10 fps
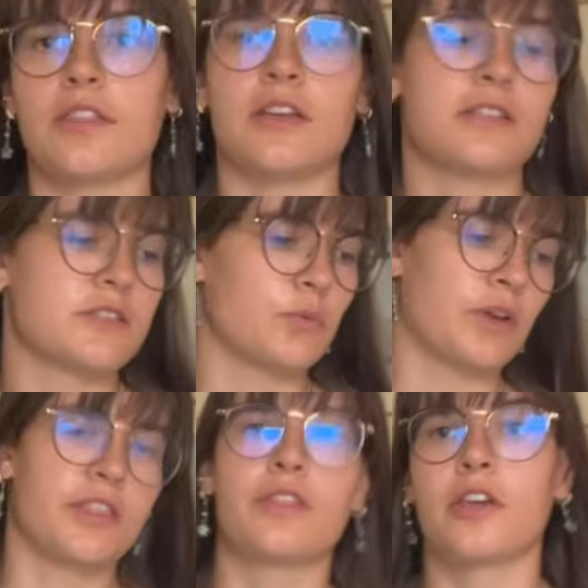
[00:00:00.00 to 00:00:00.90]
This
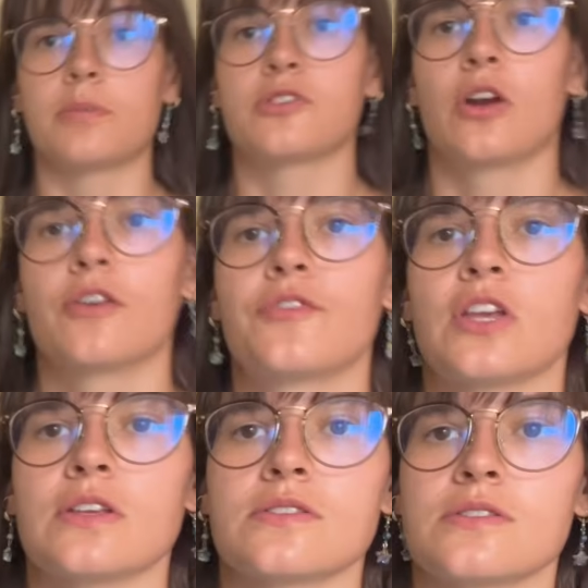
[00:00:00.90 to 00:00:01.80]
with the hip scarf
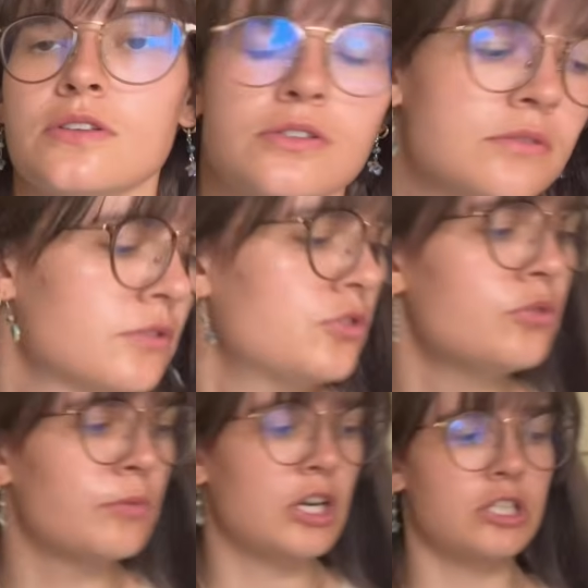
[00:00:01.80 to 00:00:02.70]
is
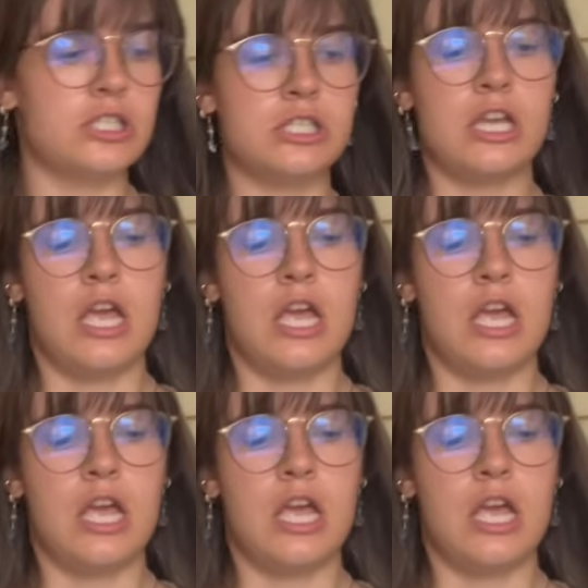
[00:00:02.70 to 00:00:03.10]
too much.